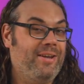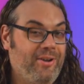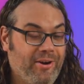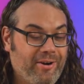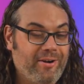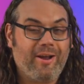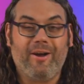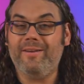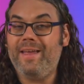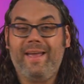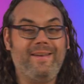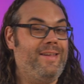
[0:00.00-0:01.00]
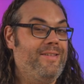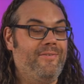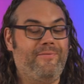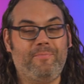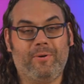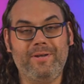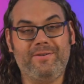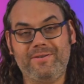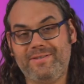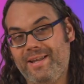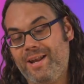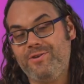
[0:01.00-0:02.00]
to cart on any of the
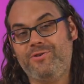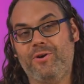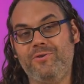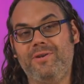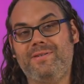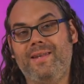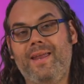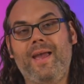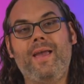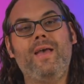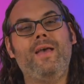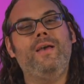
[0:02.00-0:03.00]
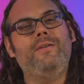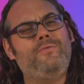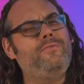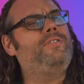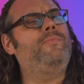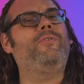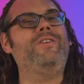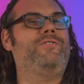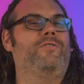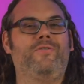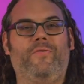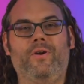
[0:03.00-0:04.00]
printers that I showed you today, do some
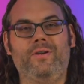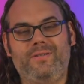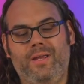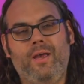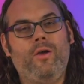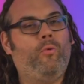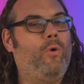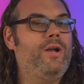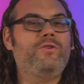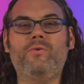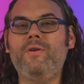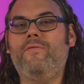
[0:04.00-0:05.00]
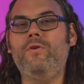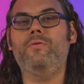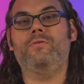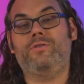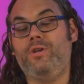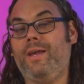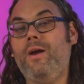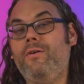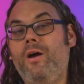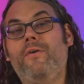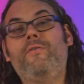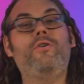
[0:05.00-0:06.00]
research first. Watch reviews, check
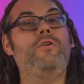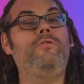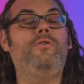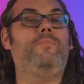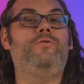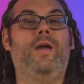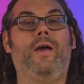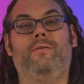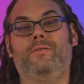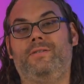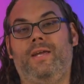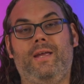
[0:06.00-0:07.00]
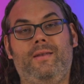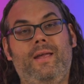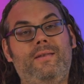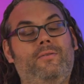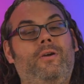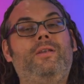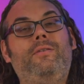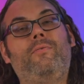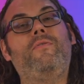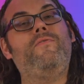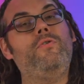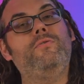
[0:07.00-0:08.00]
out other YouTube channels and, and look at the
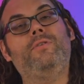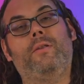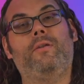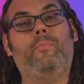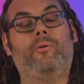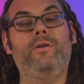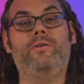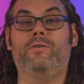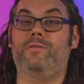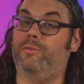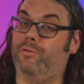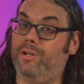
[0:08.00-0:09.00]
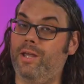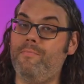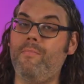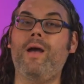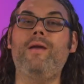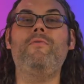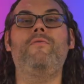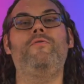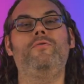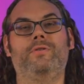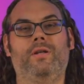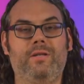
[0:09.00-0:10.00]
reviews on their printers. Look at my
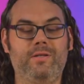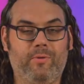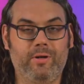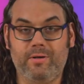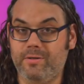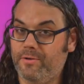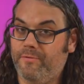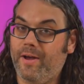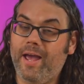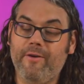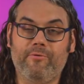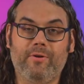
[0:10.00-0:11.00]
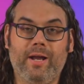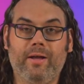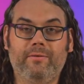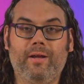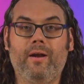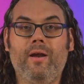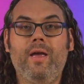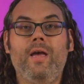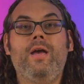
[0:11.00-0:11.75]
reviews on these printers if I have one out there.